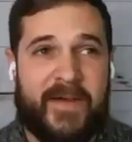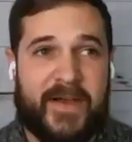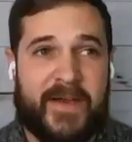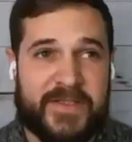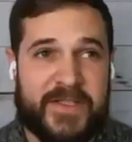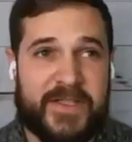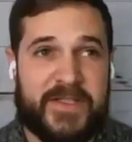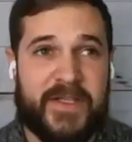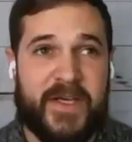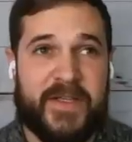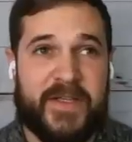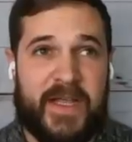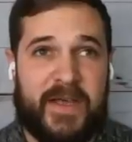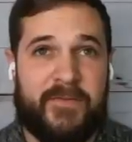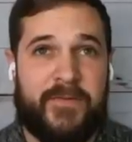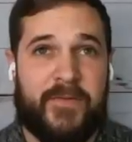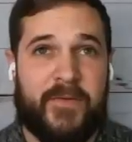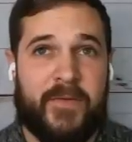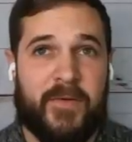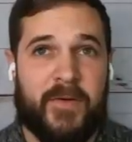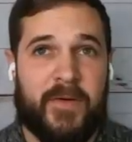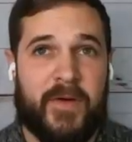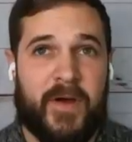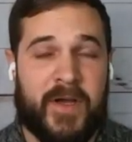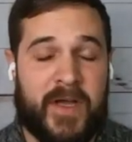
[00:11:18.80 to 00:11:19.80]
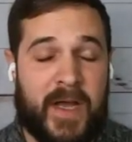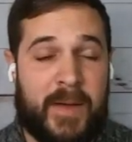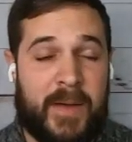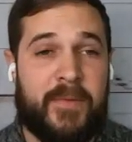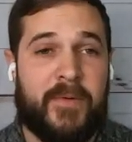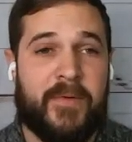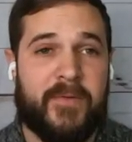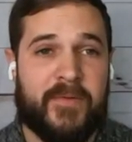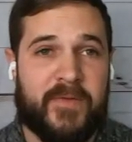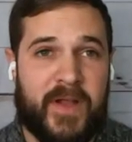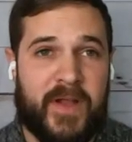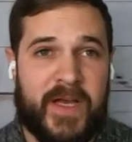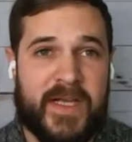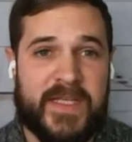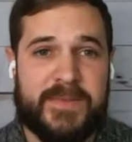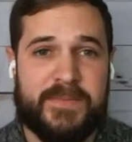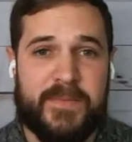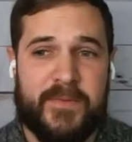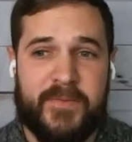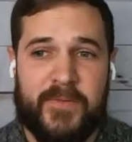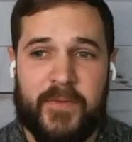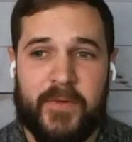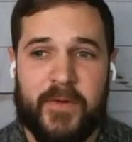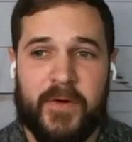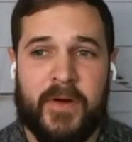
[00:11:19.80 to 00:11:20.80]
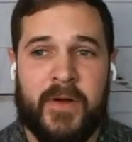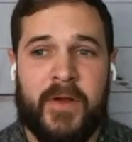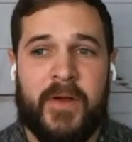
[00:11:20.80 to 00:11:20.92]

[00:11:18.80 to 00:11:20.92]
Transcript: actually done that for a couple of clients before.